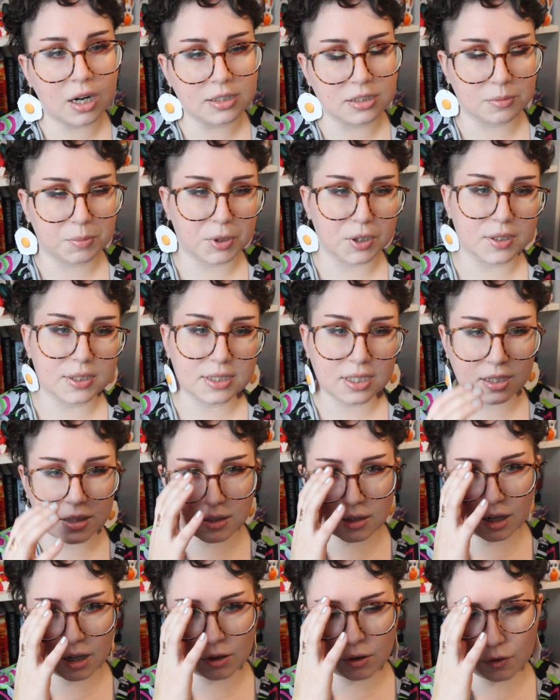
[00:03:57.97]
as a
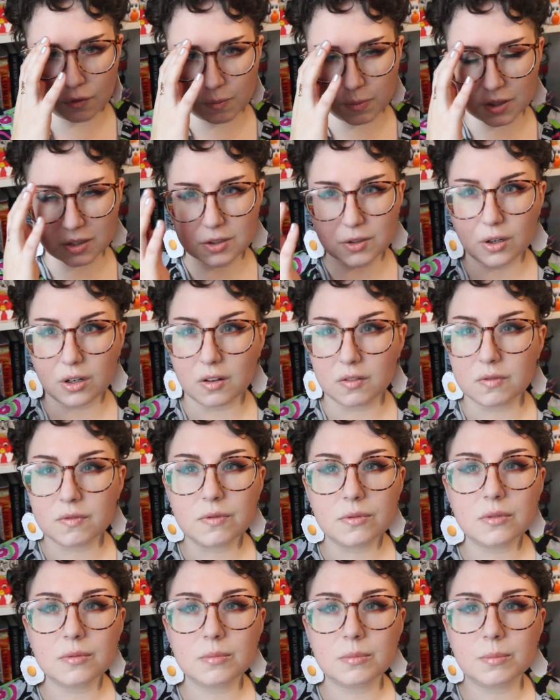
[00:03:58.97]
person and you've been sort of